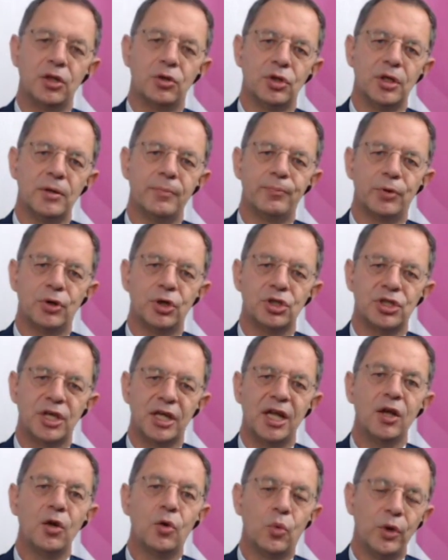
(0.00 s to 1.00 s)
So you can
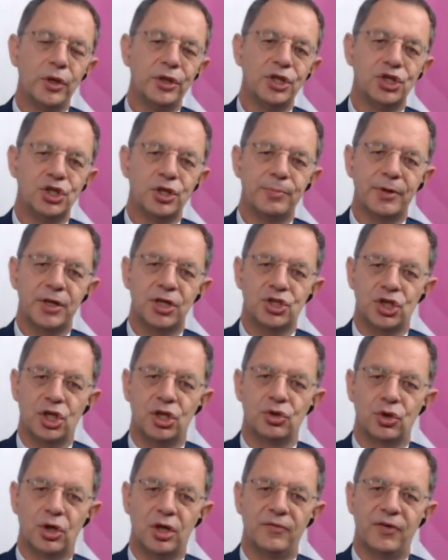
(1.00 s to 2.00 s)
have a
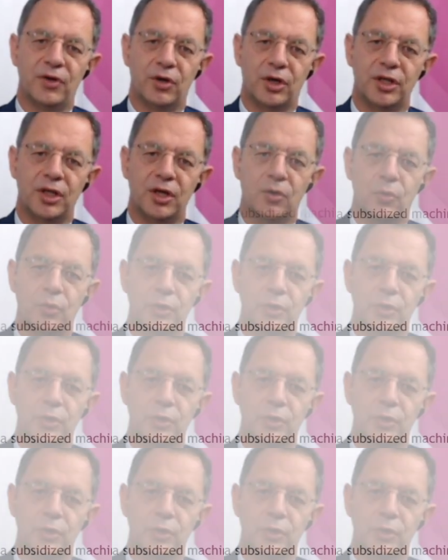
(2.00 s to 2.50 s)
15%